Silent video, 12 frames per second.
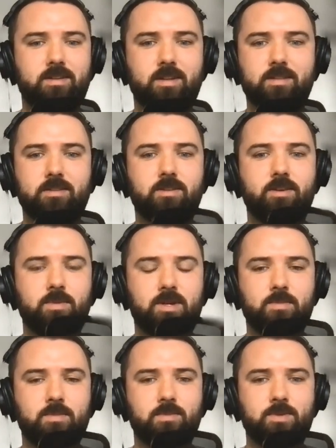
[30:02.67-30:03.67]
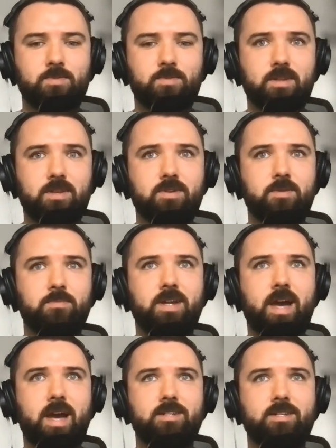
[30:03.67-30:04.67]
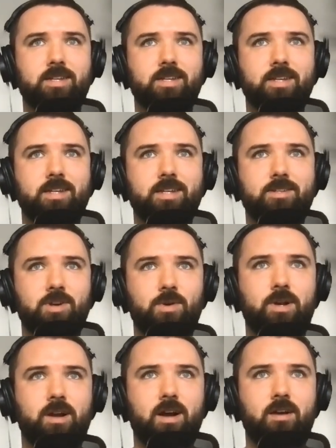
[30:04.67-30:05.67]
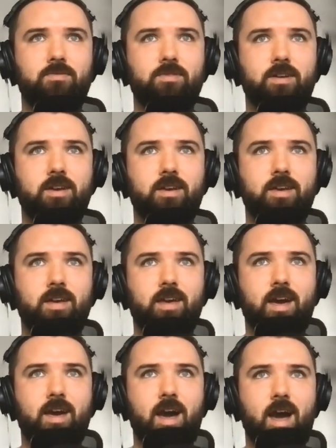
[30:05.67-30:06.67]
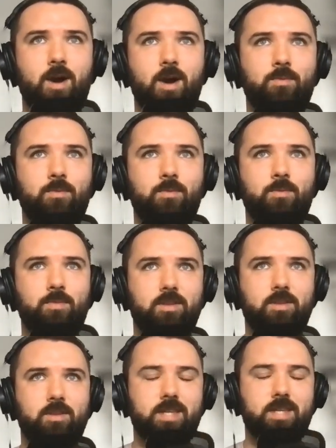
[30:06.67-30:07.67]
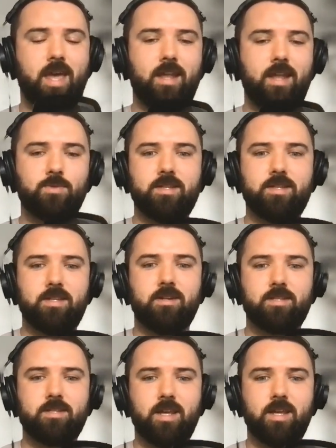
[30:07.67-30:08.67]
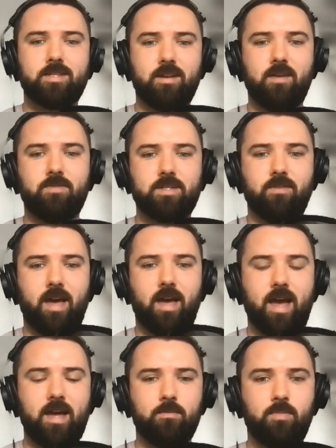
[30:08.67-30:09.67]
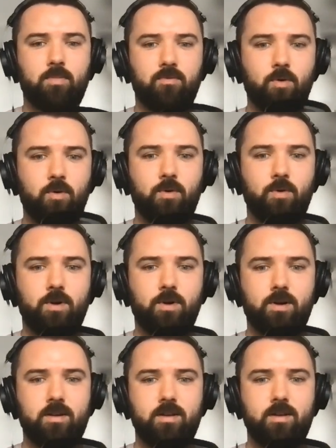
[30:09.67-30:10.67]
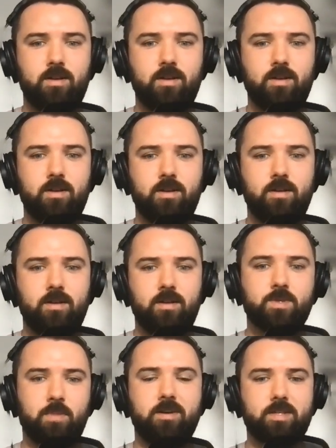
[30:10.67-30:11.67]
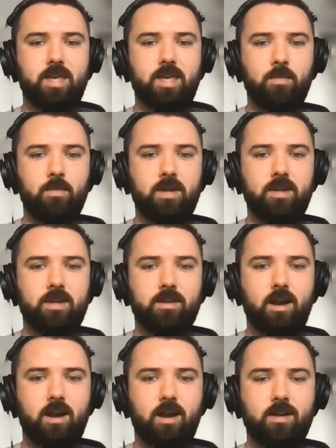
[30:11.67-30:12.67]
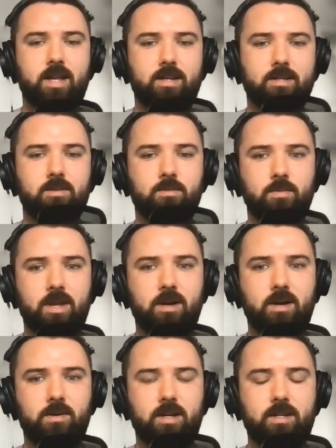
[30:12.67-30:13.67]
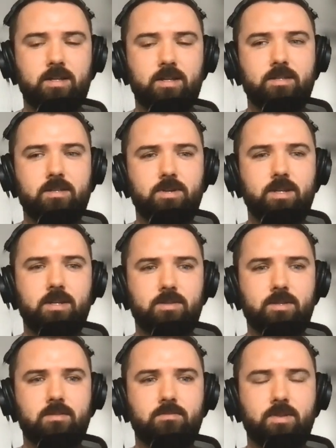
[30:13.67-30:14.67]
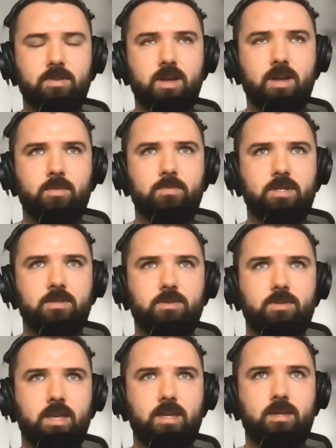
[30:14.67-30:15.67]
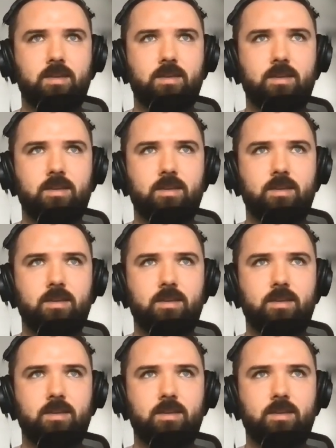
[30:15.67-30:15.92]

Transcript: it's going to become so much more difficult. But actually, it's showing off how much those 10, 20 years Tesla and Netflix have had before those competitors came in are standing to them now. And it's a really interesting phenomenon, because you think